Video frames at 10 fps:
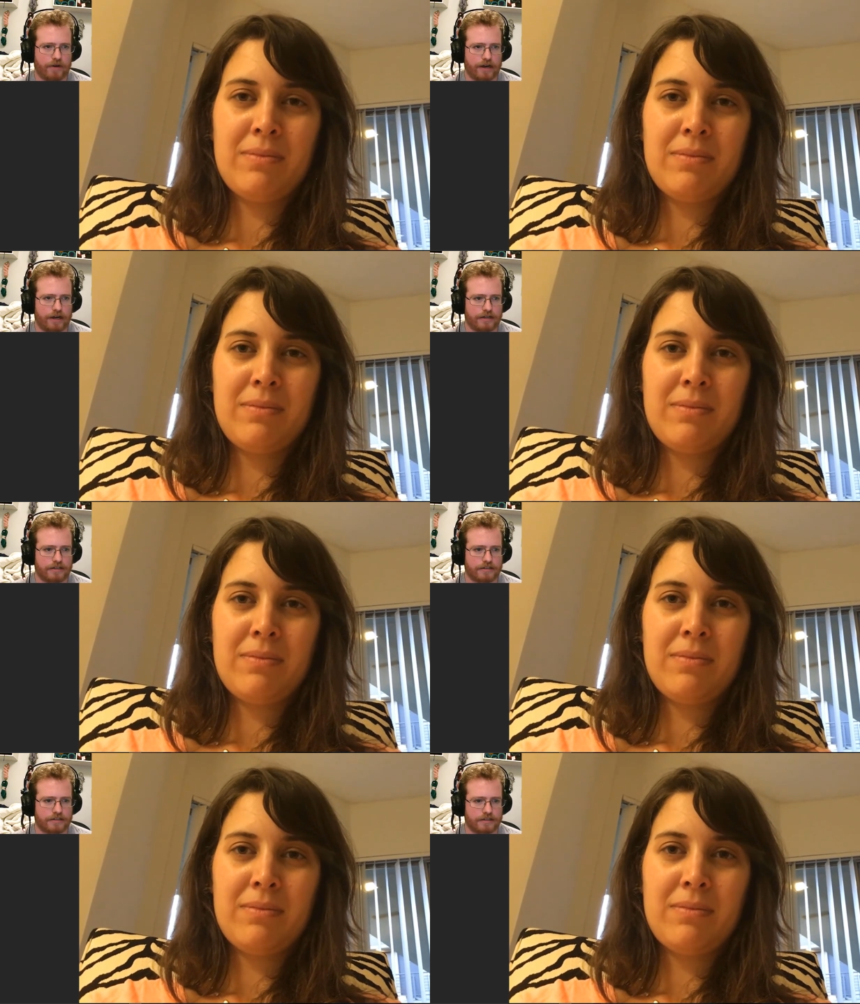
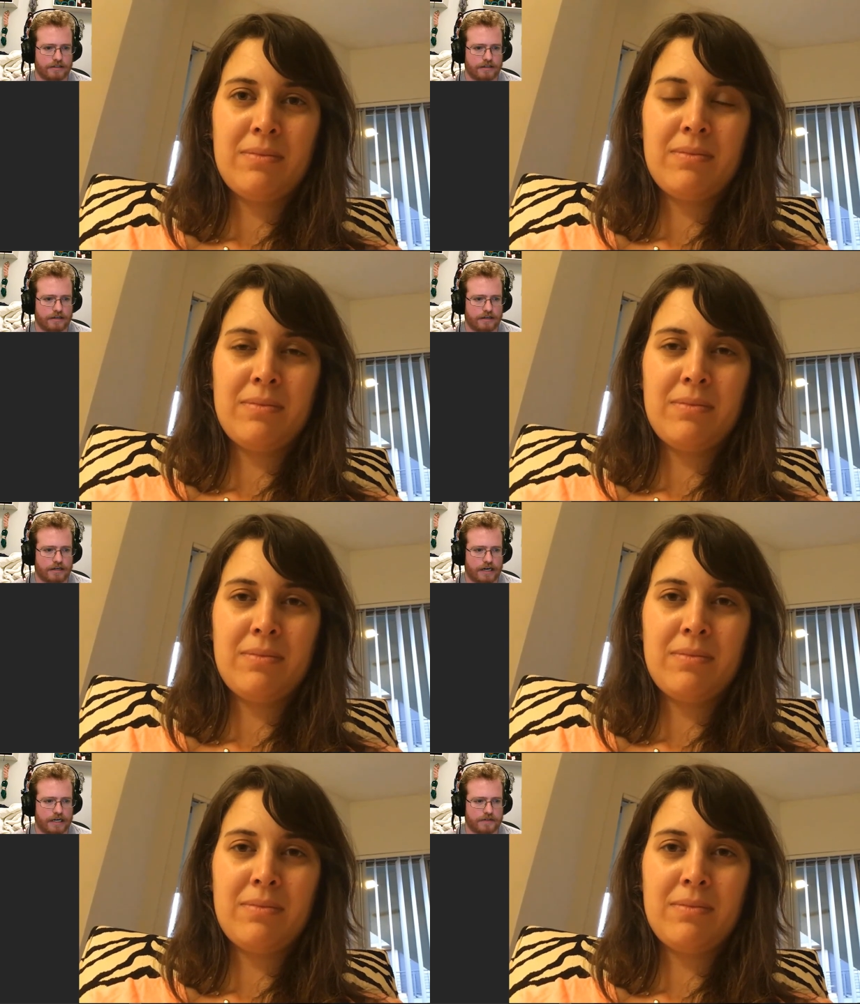Speaker 1: and
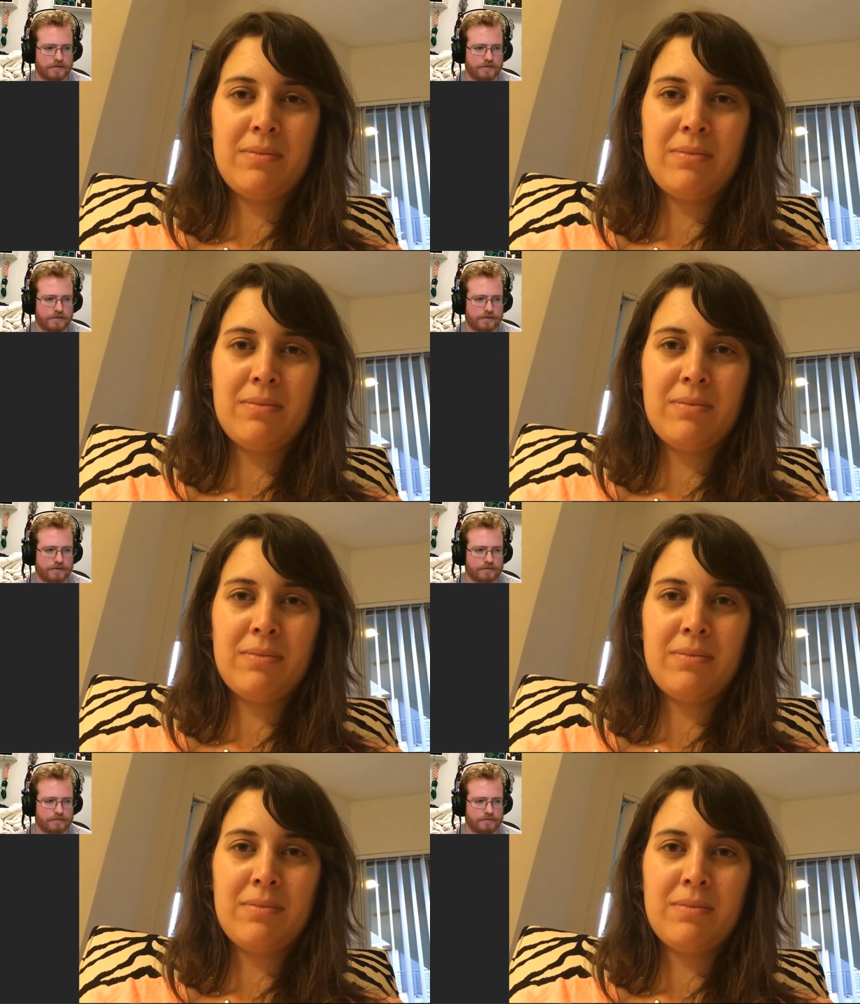kind of
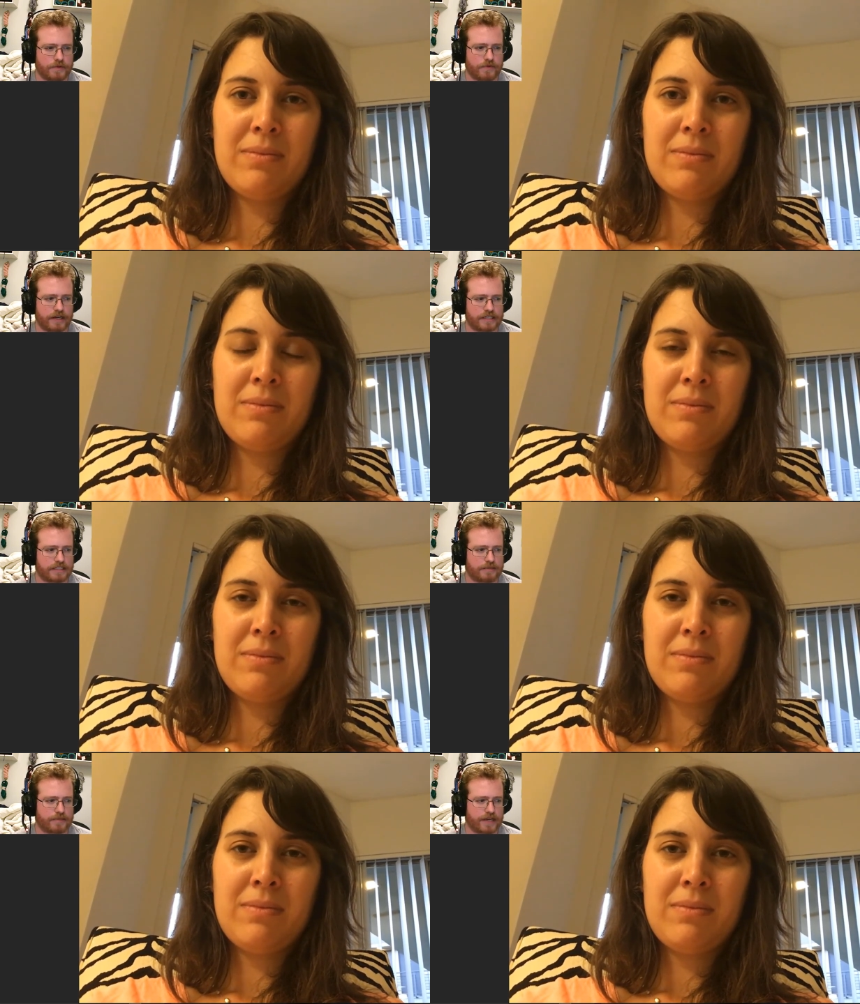move on to
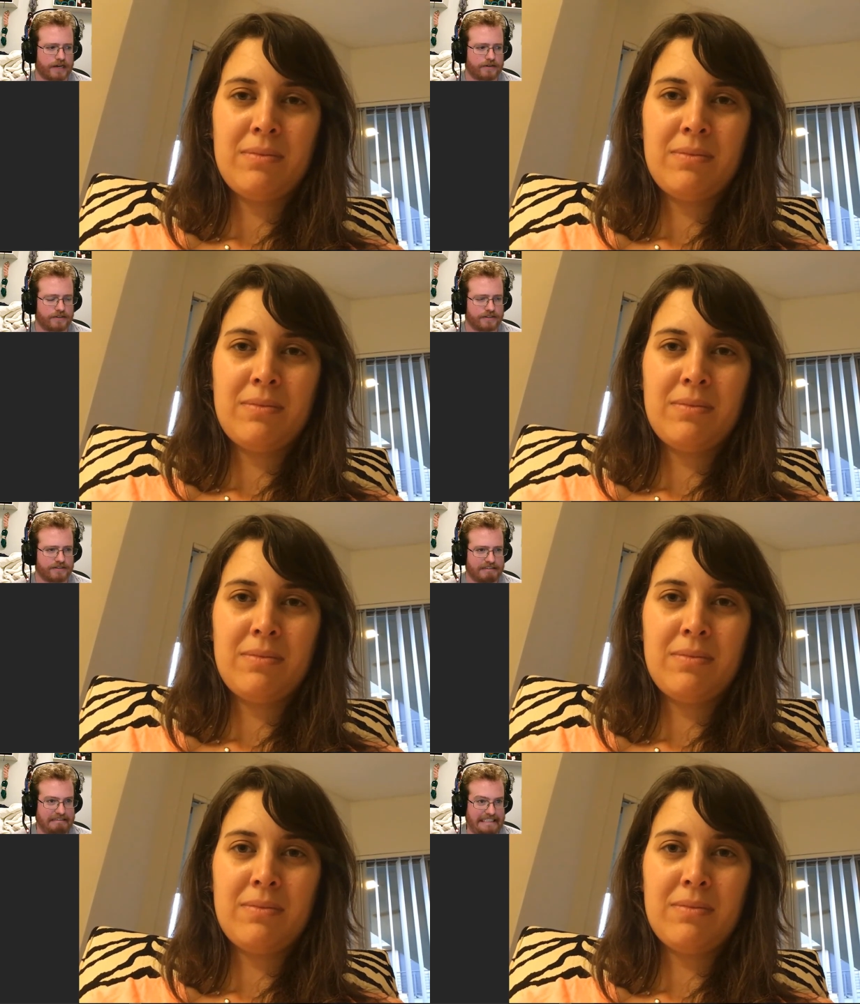something else.
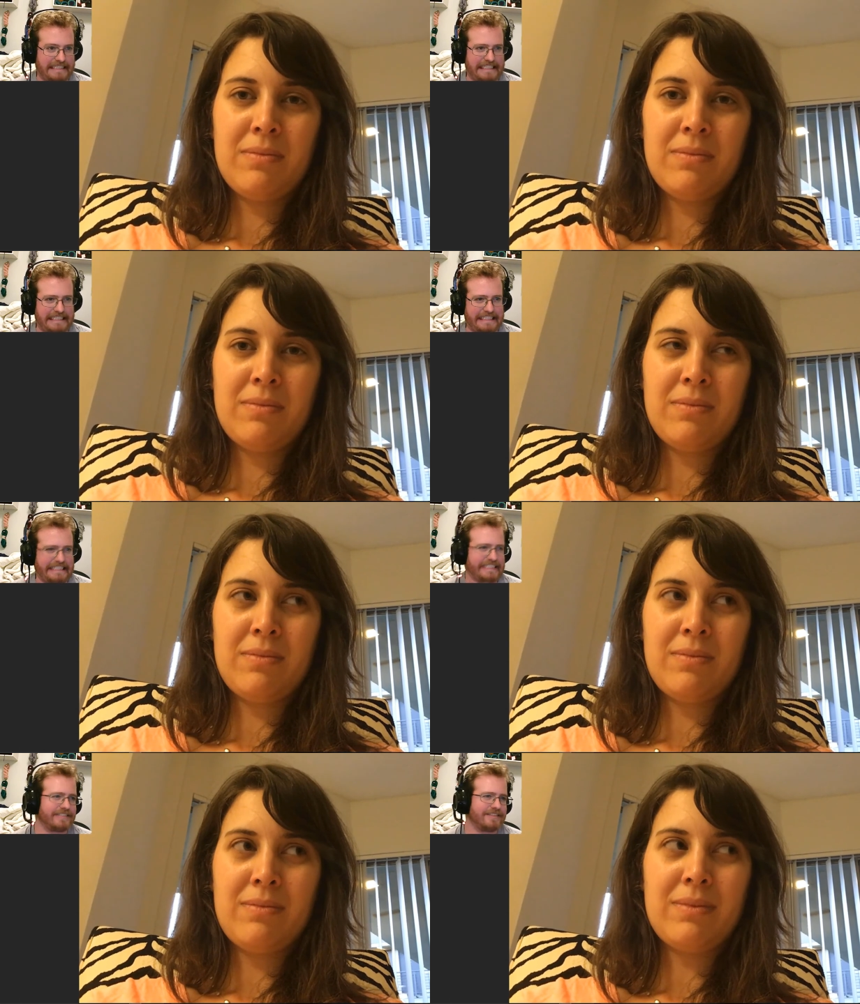
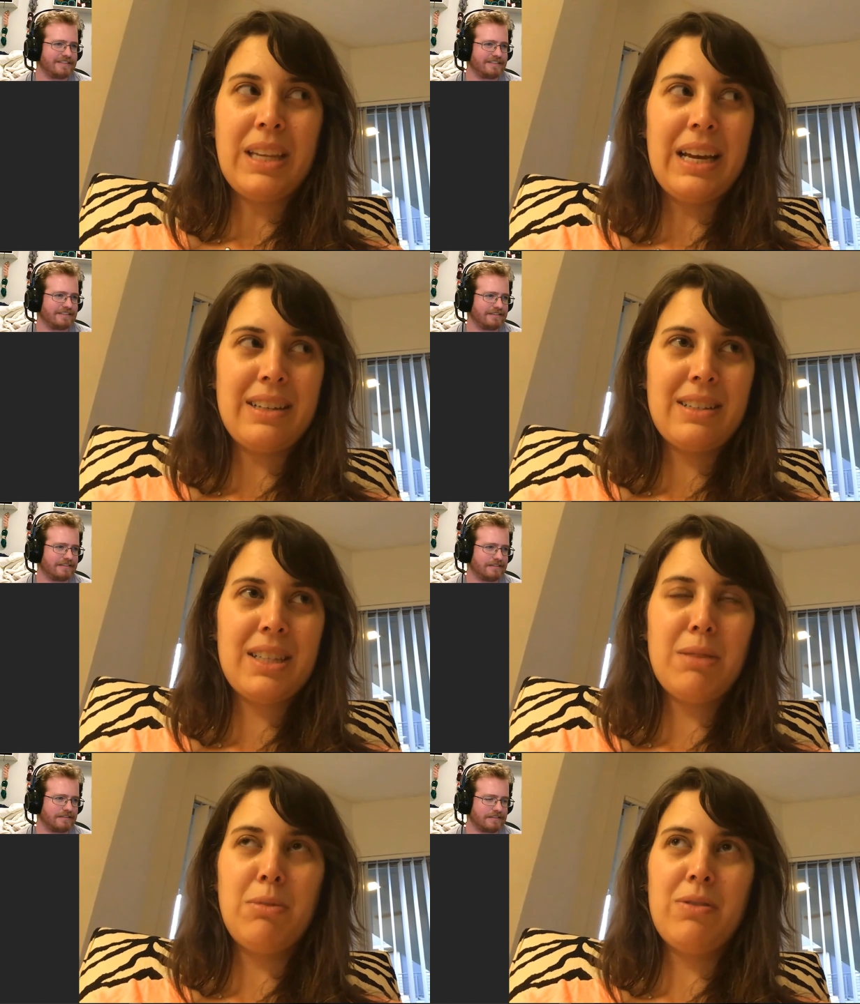
Speaker 2: Yes, the move
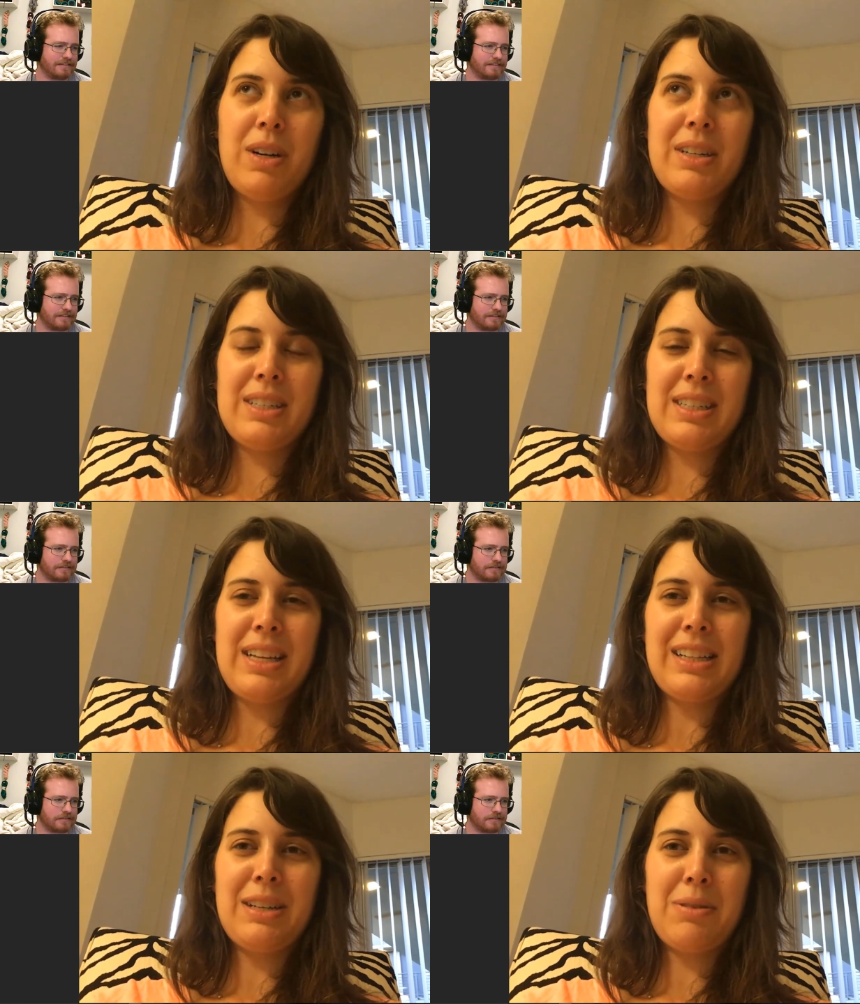on is exactly
Speaker 1: what
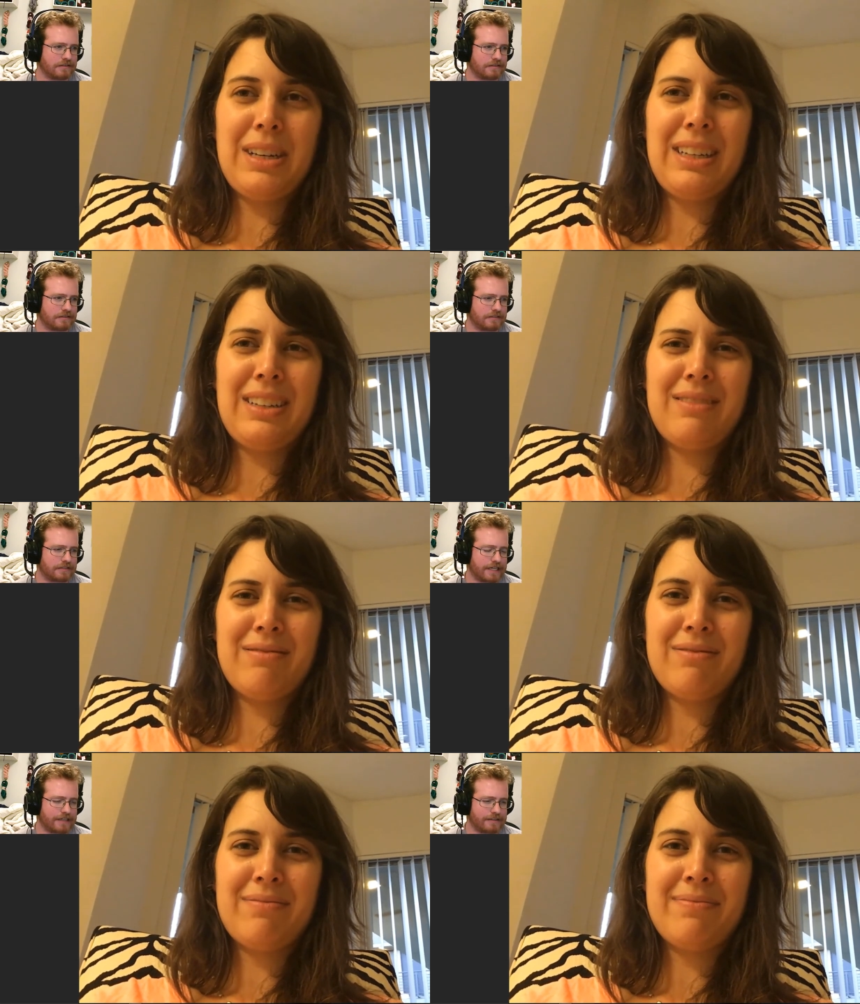
Speaker 2: I need.
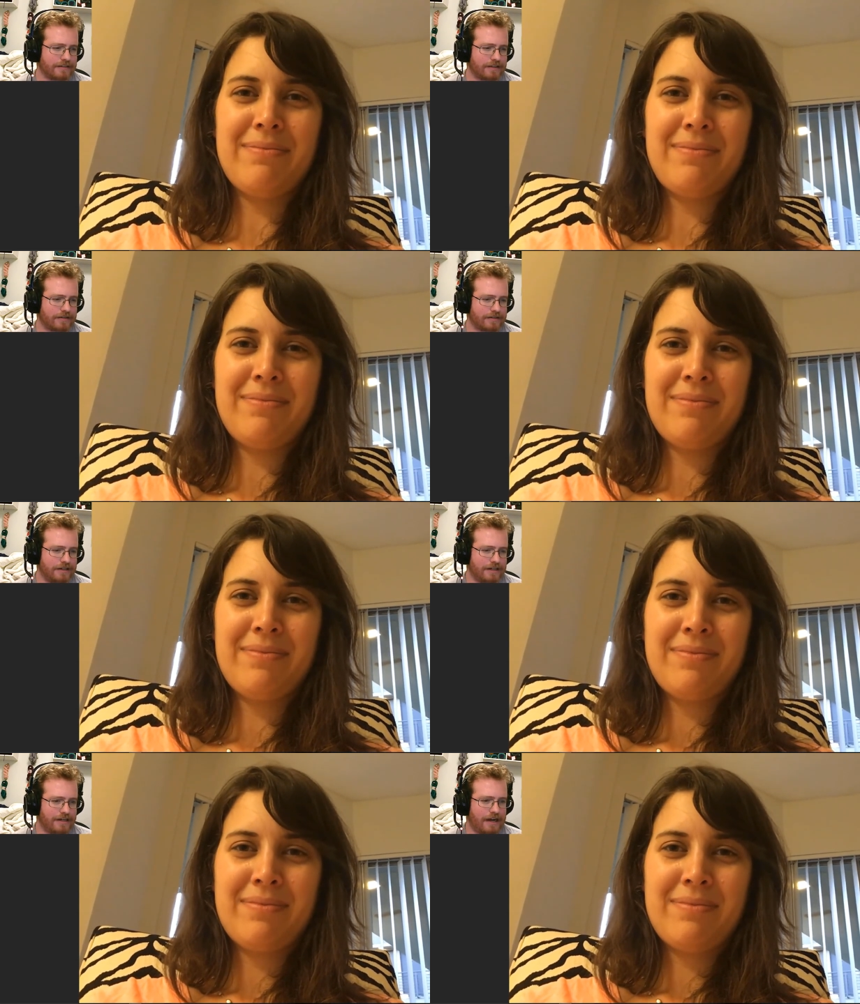
Speaker 1: Yeah, so
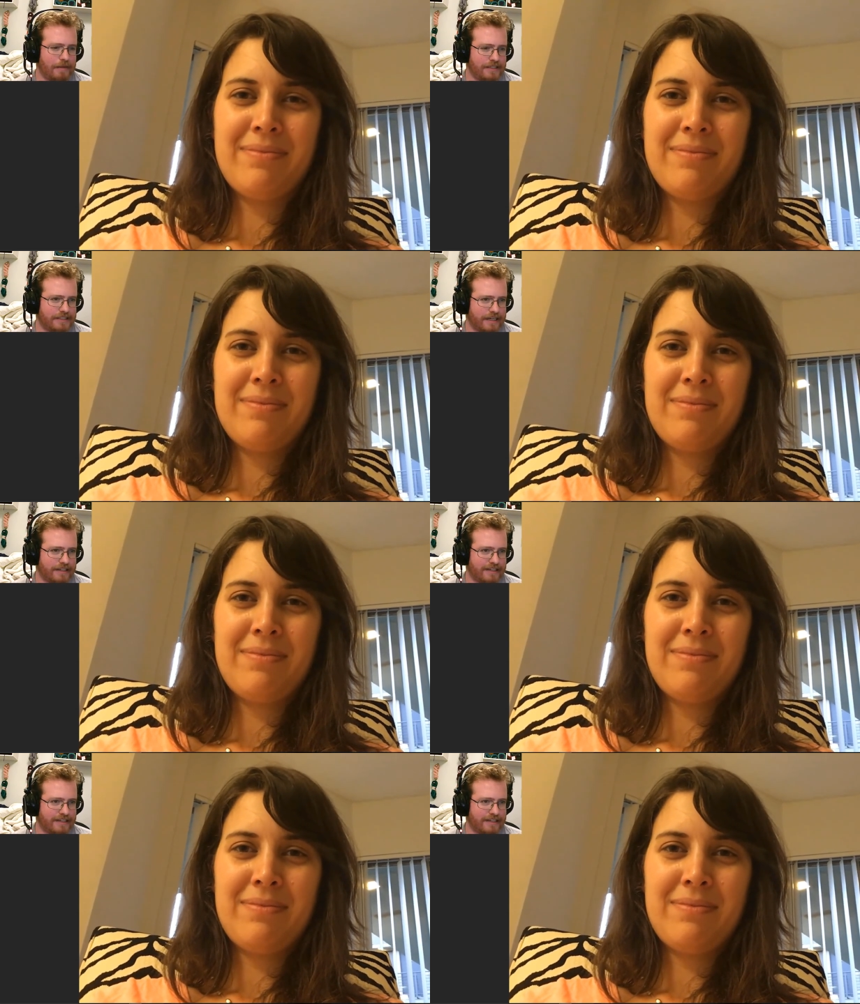I'm excited.